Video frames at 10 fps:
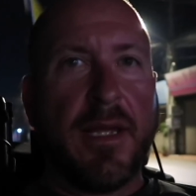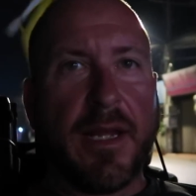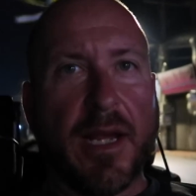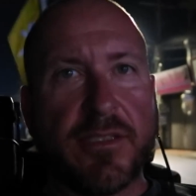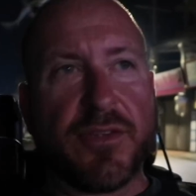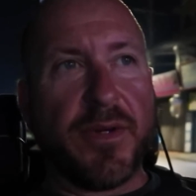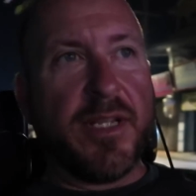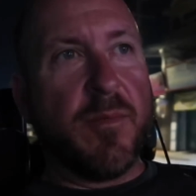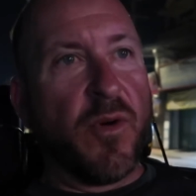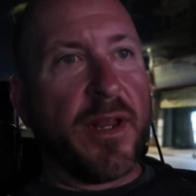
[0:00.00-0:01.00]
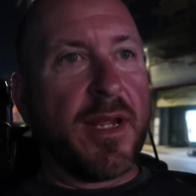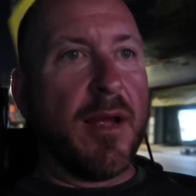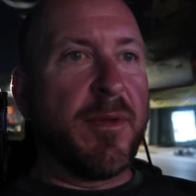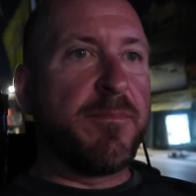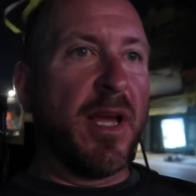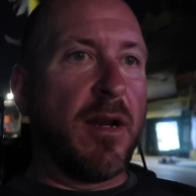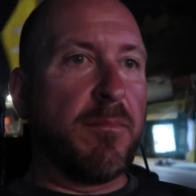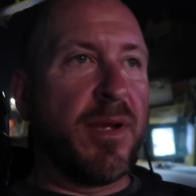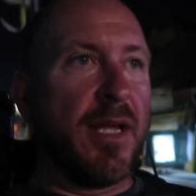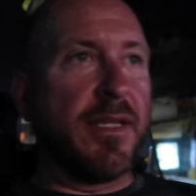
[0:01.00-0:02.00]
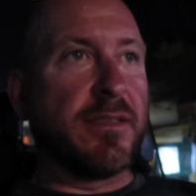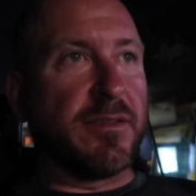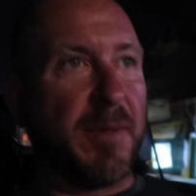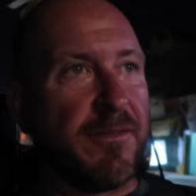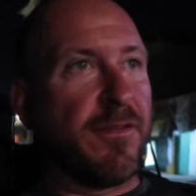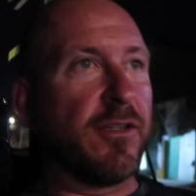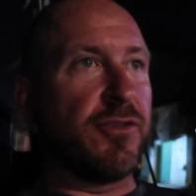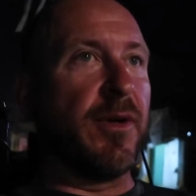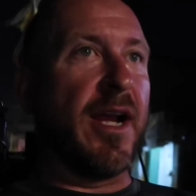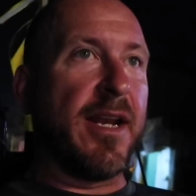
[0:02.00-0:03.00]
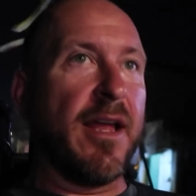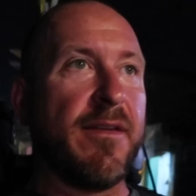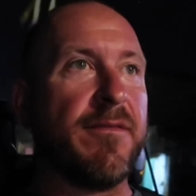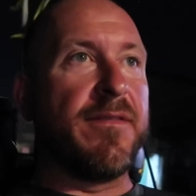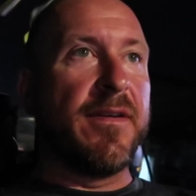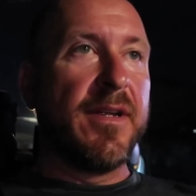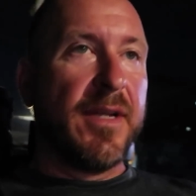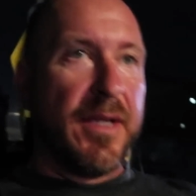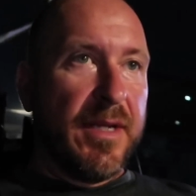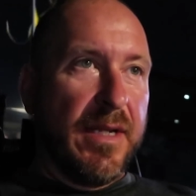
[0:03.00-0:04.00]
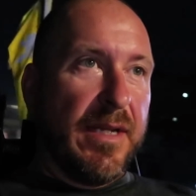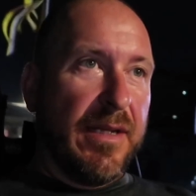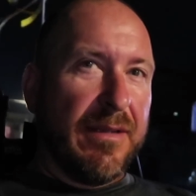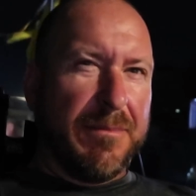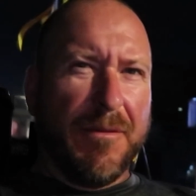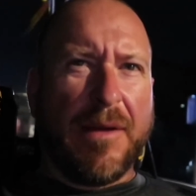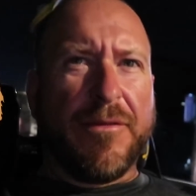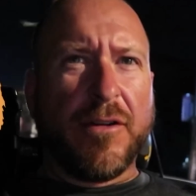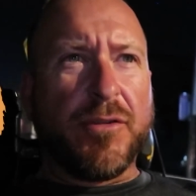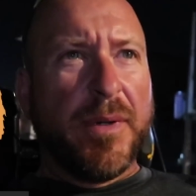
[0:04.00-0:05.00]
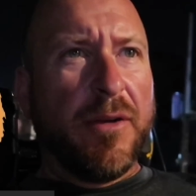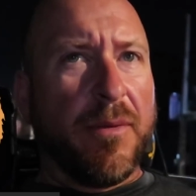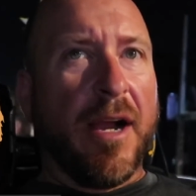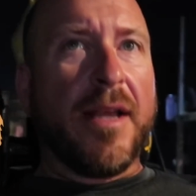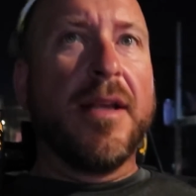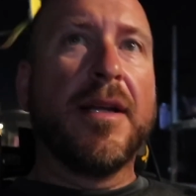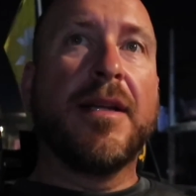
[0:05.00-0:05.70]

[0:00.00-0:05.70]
Hey guys, 3 in the morning. I'm in Phenom Penh. This is my first ride out of, my first real ride.